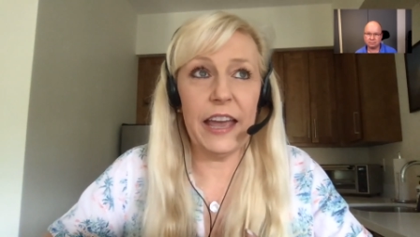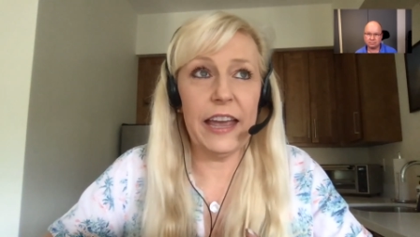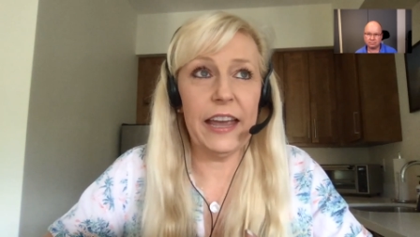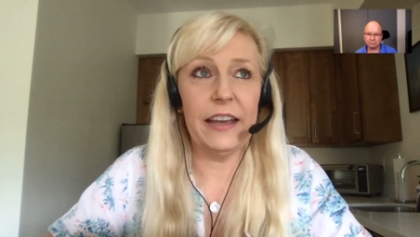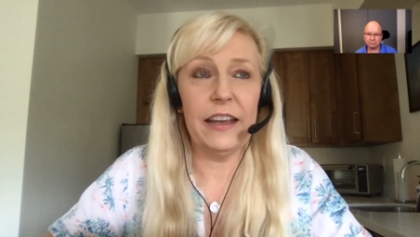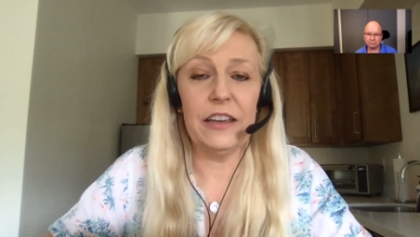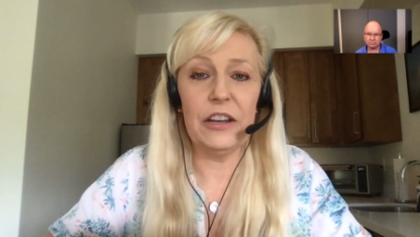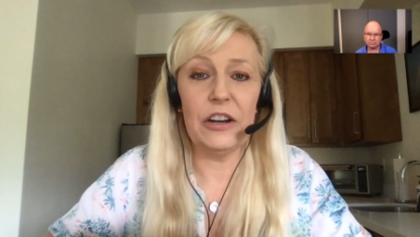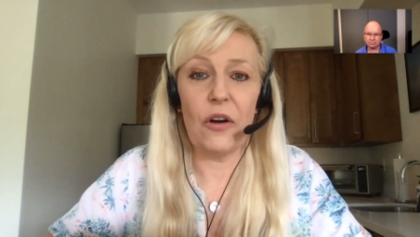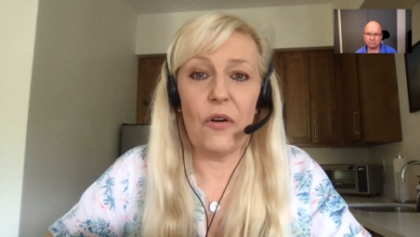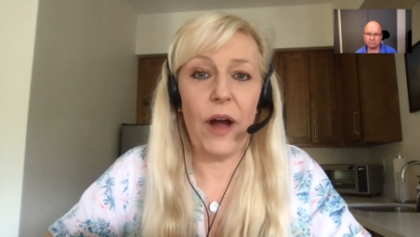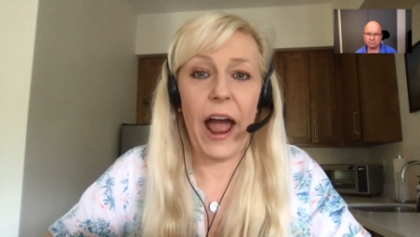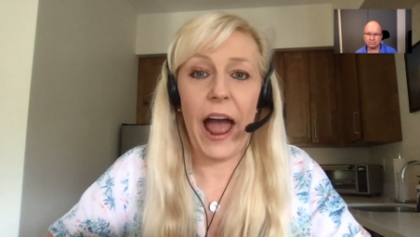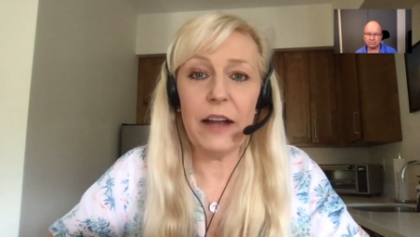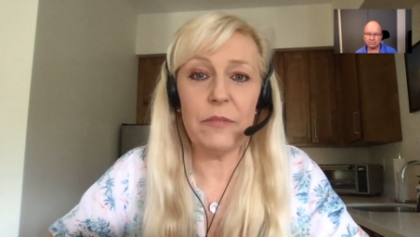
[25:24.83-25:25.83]
They, you
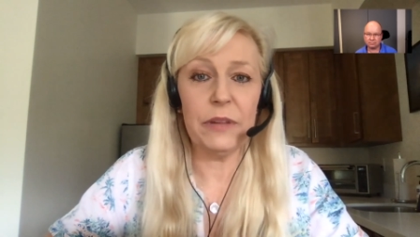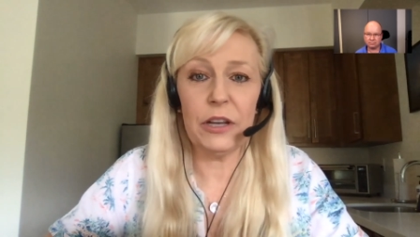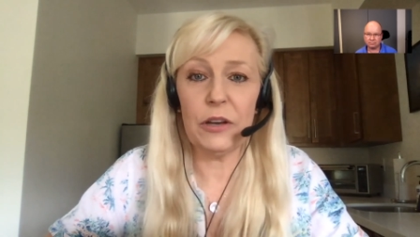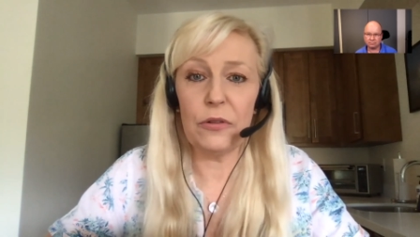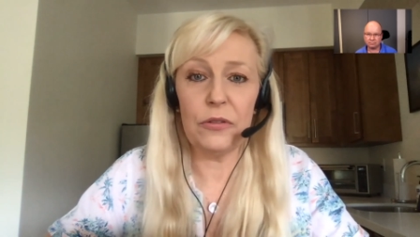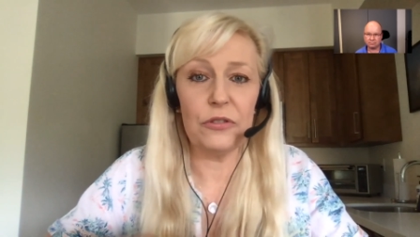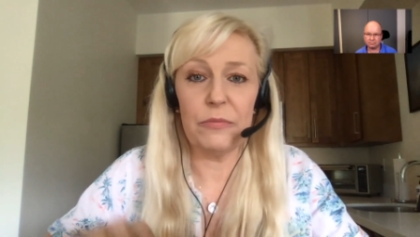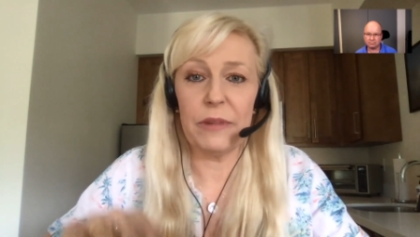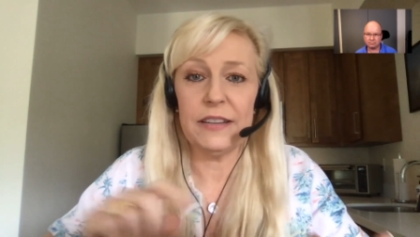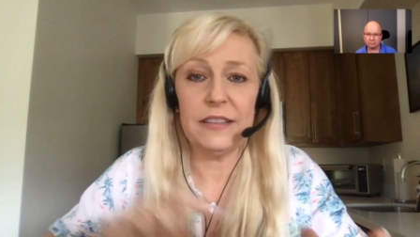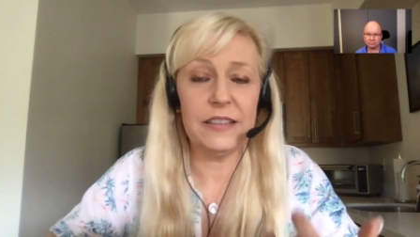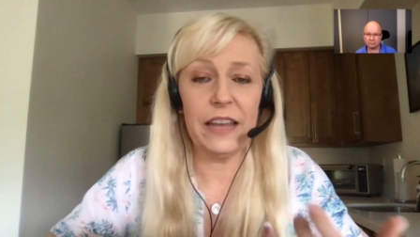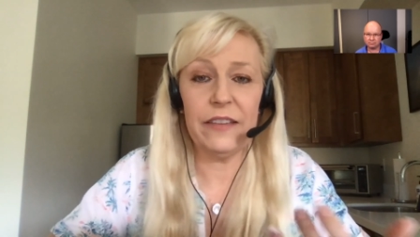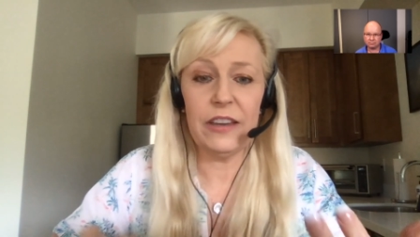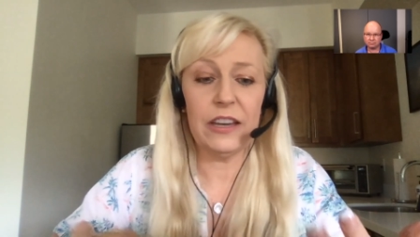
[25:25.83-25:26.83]
know, had me go through
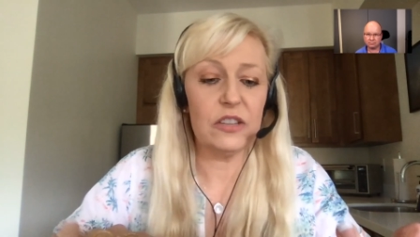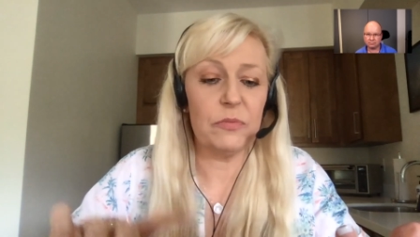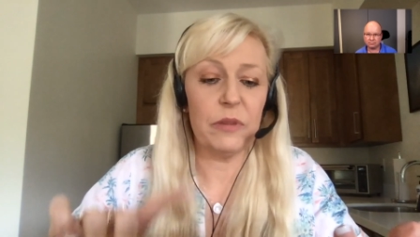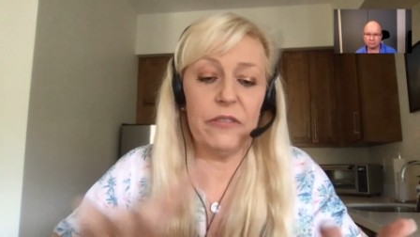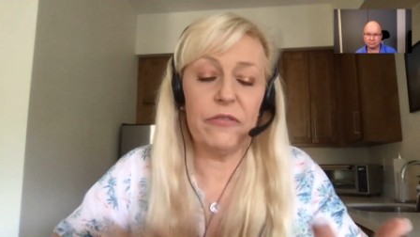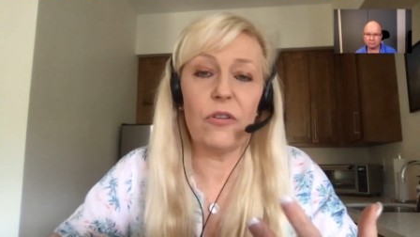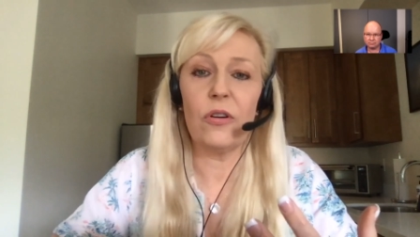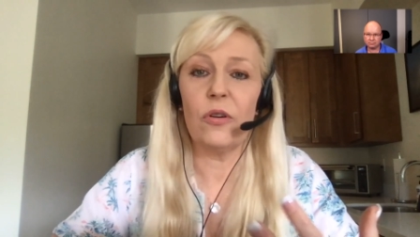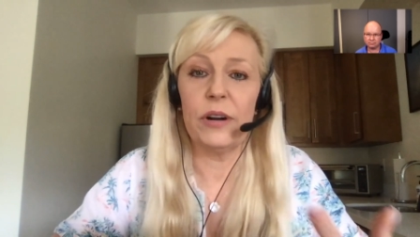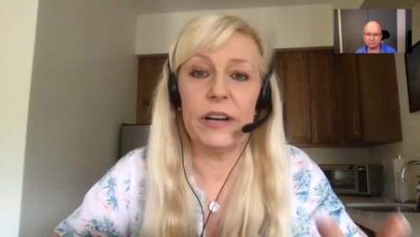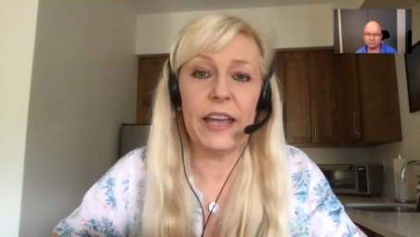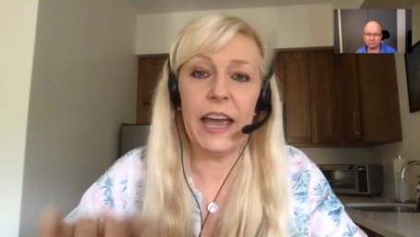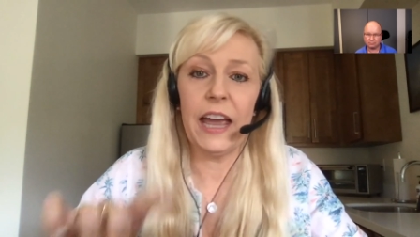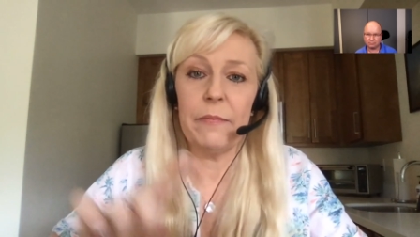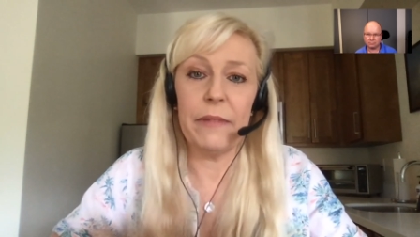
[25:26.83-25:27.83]
my savings, my four
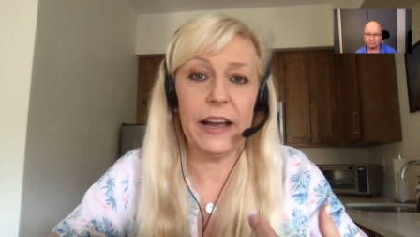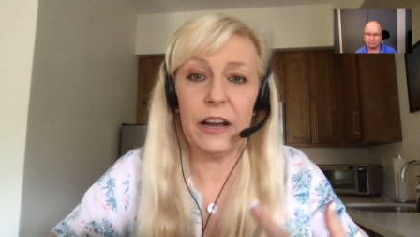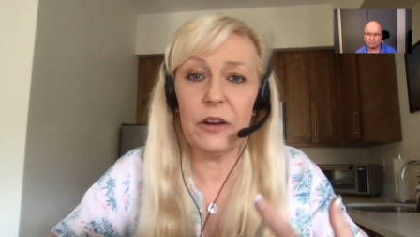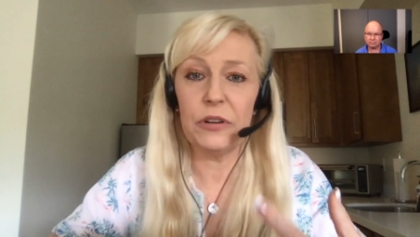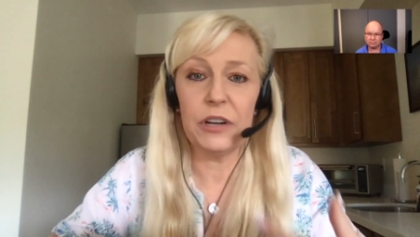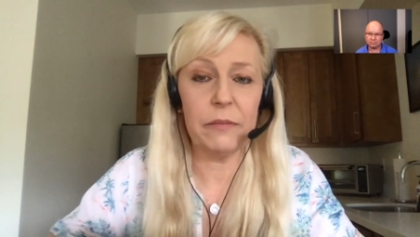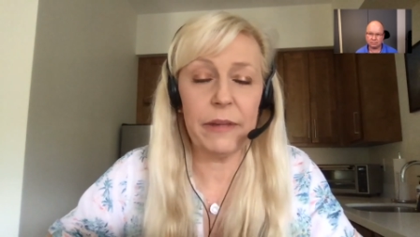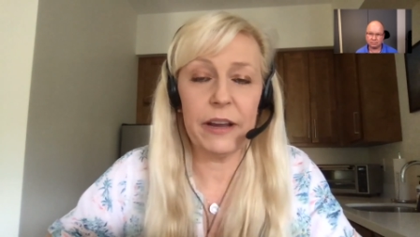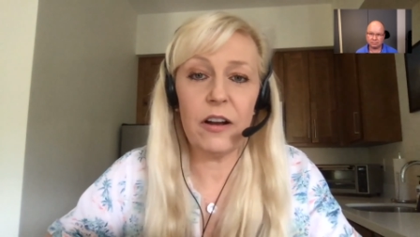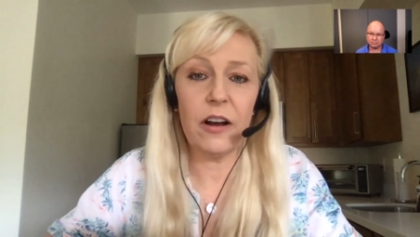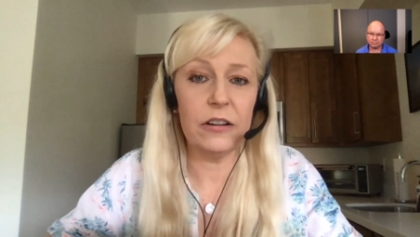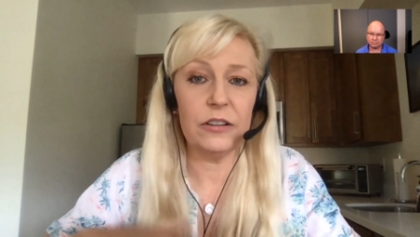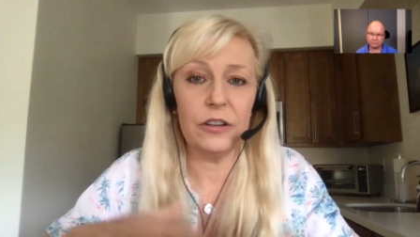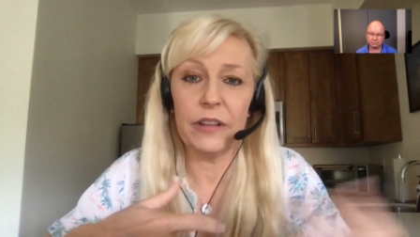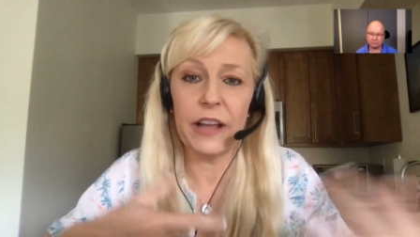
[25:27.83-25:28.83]
oh one K, my equity, my
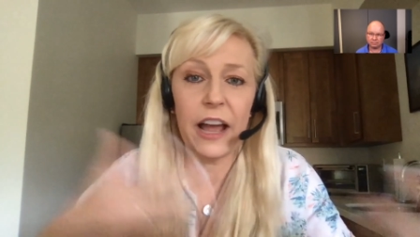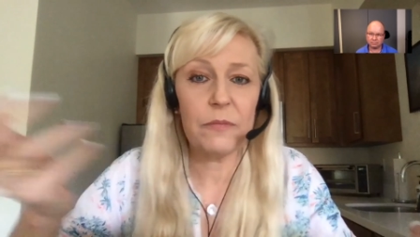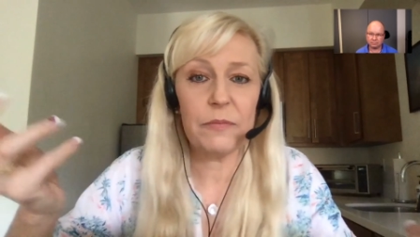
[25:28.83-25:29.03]
condo.